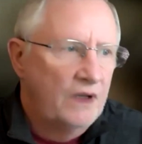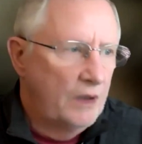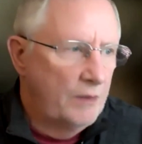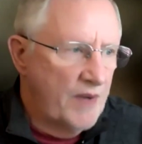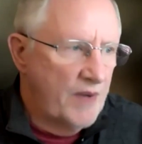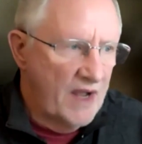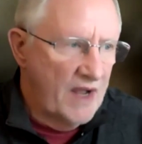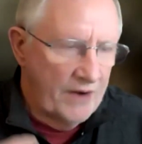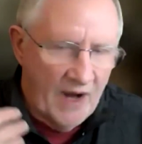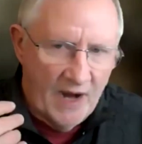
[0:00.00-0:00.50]

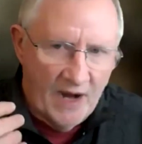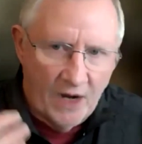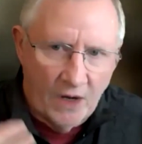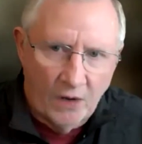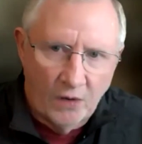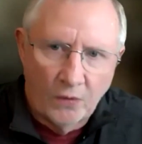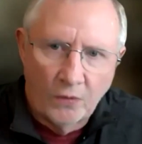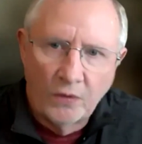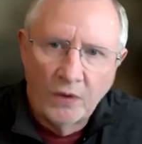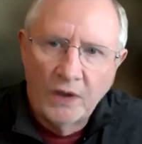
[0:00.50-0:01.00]
about
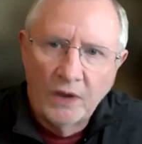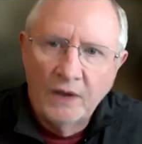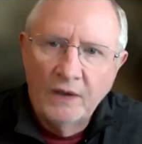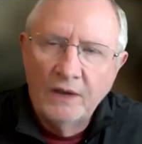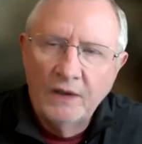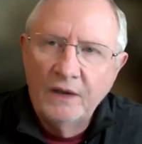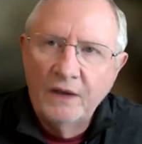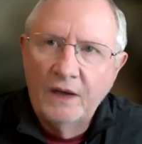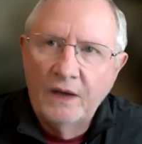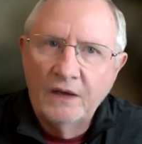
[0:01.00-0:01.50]
how
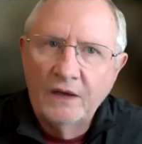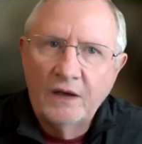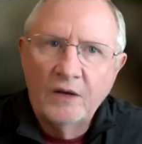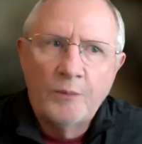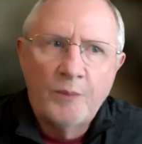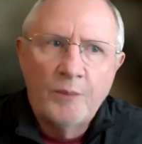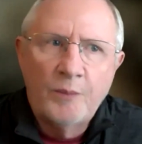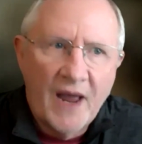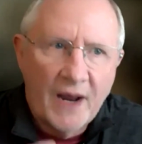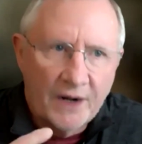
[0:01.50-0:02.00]

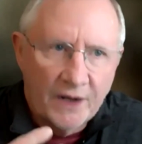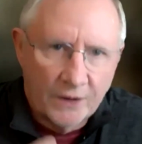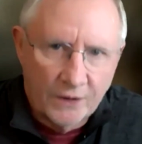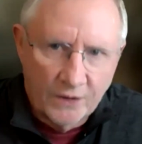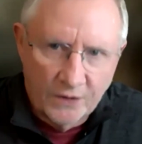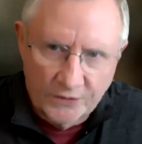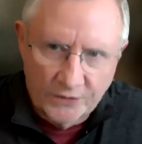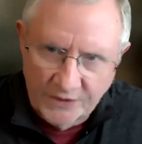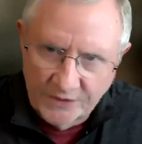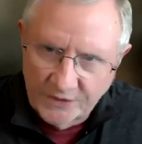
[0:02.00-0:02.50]

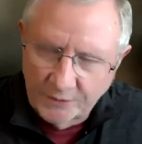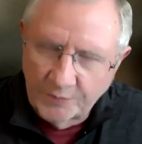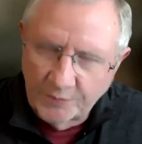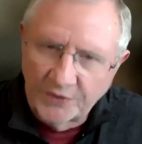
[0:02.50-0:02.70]
pedagogies